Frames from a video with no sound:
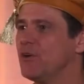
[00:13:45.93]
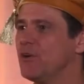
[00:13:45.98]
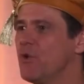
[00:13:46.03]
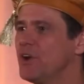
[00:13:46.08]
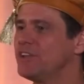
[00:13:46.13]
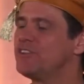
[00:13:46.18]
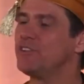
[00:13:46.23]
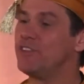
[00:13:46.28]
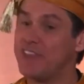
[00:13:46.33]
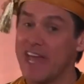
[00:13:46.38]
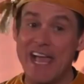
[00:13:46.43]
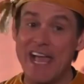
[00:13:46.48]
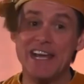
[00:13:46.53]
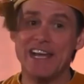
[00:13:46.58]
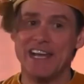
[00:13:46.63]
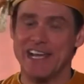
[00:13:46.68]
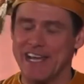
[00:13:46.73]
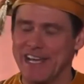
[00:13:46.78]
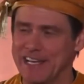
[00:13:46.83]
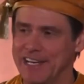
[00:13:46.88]
What do
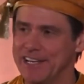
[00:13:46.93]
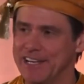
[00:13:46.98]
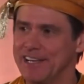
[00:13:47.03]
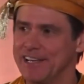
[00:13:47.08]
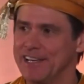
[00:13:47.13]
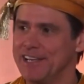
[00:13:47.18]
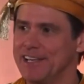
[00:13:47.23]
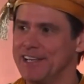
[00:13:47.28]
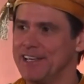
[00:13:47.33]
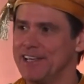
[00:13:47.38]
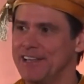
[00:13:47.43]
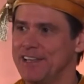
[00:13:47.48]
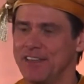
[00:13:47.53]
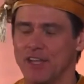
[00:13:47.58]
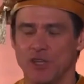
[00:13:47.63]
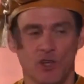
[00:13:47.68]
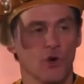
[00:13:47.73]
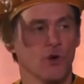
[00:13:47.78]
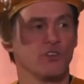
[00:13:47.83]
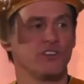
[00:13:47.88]
they need
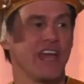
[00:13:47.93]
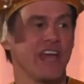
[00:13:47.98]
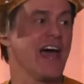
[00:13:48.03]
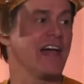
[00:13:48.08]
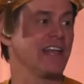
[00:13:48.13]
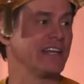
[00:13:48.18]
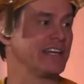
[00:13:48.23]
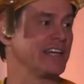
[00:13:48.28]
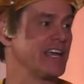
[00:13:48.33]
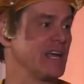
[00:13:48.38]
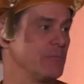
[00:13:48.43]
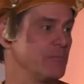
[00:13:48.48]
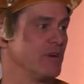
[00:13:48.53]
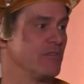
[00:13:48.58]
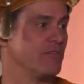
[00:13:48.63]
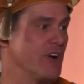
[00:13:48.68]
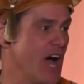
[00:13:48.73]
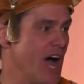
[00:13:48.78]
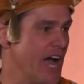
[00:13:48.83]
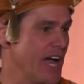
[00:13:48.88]
that your talent can
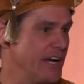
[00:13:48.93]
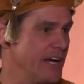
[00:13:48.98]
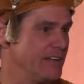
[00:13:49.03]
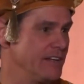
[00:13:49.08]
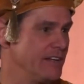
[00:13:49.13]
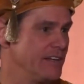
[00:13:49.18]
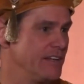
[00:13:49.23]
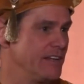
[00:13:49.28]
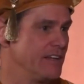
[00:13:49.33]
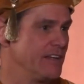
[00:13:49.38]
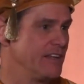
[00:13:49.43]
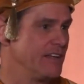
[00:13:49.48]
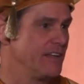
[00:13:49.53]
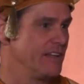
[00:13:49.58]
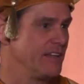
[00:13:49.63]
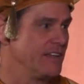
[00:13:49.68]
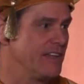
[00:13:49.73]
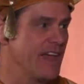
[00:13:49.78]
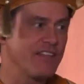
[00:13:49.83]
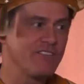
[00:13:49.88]
provide?
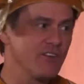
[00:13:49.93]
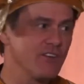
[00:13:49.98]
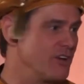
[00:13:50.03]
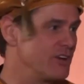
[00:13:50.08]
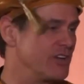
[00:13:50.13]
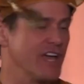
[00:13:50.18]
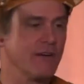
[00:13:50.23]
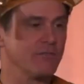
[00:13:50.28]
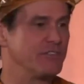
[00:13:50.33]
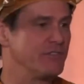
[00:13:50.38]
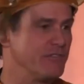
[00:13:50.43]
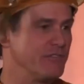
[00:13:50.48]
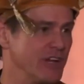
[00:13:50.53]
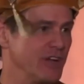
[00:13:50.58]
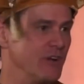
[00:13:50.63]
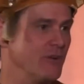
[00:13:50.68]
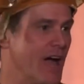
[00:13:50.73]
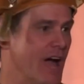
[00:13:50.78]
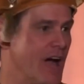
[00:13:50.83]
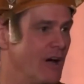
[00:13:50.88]
That's all you have to
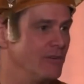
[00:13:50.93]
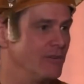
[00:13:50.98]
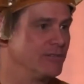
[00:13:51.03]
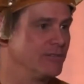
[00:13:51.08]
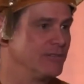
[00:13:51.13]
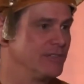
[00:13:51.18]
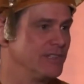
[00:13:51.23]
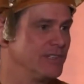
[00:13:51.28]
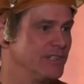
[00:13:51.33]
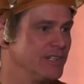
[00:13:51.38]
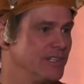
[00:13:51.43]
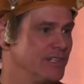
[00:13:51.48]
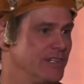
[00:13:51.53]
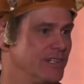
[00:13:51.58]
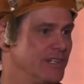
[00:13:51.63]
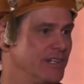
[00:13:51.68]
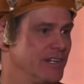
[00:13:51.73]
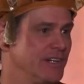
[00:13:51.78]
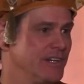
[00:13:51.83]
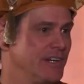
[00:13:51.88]
figure out.
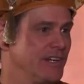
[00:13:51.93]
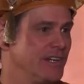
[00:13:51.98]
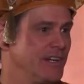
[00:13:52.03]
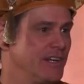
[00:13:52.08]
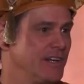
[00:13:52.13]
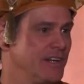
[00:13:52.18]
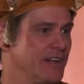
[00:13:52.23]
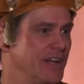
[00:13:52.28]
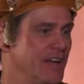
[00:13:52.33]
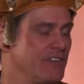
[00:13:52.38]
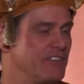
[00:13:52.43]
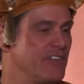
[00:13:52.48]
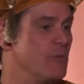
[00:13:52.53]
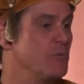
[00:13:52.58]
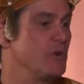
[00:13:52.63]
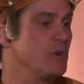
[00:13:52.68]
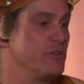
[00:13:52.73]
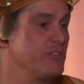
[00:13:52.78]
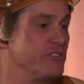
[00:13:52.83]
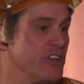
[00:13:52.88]
As
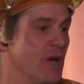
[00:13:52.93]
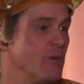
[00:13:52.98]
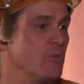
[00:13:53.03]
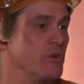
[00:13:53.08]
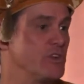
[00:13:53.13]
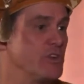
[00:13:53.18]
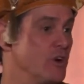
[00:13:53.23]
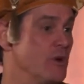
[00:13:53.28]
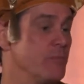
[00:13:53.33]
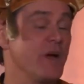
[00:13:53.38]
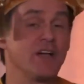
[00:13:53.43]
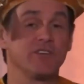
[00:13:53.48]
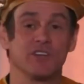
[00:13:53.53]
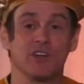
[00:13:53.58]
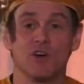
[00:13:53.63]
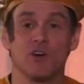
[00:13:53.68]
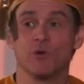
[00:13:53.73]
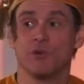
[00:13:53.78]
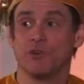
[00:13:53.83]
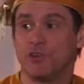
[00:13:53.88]
someone who's done what you're about
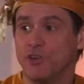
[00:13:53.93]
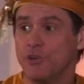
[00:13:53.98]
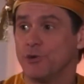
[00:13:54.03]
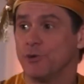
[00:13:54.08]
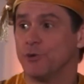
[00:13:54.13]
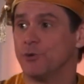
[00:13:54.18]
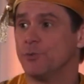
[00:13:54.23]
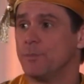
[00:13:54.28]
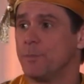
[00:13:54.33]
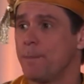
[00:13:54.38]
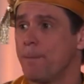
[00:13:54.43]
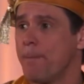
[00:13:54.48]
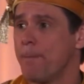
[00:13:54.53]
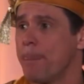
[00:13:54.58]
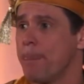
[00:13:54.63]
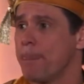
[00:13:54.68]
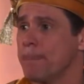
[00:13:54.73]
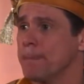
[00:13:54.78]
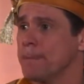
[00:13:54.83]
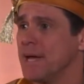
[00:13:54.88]
to go and do,
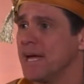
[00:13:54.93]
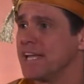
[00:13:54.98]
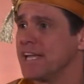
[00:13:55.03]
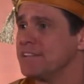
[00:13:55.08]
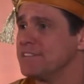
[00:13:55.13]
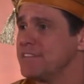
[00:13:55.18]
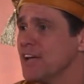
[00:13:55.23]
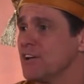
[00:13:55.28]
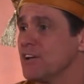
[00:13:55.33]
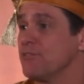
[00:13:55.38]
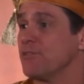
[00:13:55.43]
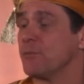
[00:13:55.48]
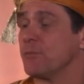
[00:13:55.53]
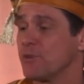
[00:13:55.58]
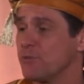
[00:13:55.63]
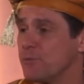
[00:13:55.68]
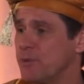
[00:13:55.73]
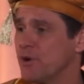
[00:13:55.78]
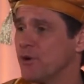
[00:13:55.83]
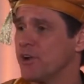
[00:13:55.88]
I can tell you from
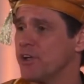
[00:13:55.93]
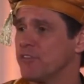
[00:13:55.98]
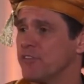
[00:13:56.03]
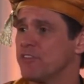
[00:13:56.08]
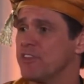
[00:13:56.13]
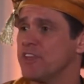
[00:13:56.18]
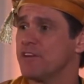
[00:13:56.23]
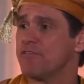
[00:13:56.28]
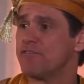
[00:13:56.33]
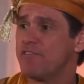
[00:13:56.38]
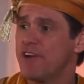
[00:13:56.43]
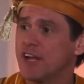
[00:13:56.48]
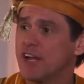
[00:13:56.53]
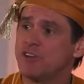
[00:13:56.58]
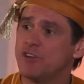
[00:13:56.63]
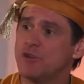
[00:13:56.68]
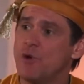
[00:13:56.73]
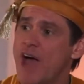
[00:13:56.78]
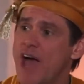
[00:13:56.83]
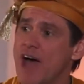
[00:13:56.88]
experience, the
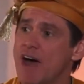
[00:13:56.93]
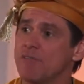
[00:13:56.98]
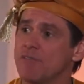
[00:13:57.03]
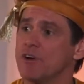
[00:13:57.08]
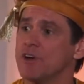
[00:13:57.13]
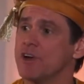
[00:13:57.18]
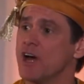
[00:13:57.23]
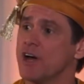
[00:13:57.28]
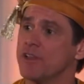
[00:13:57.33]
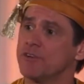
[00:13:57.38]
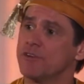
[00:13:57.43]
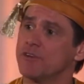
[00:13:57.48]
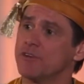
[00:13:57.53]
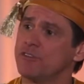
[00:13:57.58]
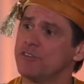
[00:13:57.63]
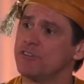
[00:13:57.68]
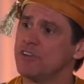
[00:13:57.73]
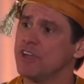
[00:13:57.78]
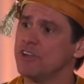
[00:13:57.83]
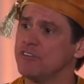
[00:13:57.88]
effect you have on
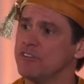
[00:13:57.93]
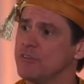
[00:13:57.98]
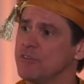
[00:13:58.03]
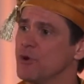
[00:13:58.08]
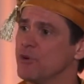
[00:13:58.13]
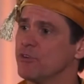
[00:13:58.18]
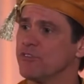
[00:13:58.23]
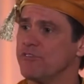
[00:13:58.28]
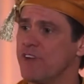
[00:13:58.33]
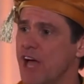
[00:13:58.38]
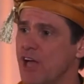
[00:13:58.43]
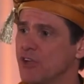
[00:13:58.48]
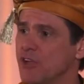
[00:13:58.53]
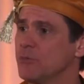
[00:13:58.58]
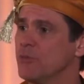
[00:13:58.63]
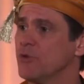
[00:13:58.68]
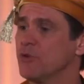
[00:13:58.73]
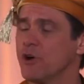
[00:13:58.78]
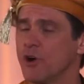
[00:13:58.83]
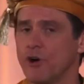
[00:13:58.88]
others is the most
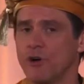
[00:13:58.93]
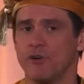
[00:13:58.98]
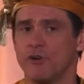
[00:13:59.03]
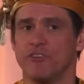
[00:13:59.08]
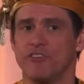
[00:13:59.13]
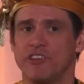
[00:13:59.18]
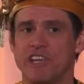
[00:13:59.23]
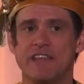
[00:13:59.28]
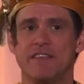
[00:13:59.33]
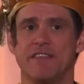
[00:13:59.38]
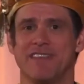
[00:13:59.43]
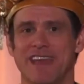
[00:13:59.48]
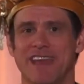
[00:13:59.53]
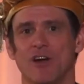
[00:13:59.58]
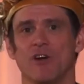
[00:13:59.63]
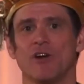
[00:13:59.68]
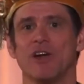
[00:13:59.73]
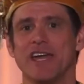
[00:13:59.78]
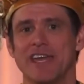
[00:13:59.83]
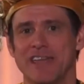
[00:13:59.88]
valuable currency
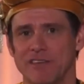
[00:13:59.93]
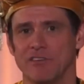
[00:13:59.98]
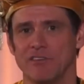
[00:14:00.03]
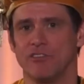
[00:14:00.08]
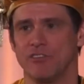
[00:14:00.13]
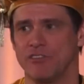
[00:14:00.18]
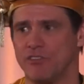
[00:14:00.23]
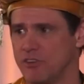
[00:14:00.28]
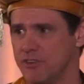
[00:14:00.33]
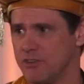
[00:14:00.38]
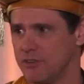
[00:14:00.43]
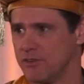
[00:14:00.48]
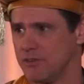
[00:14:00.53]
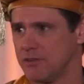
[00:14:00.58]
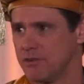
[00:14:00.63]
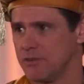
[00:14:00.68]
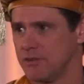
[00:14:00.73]
there is.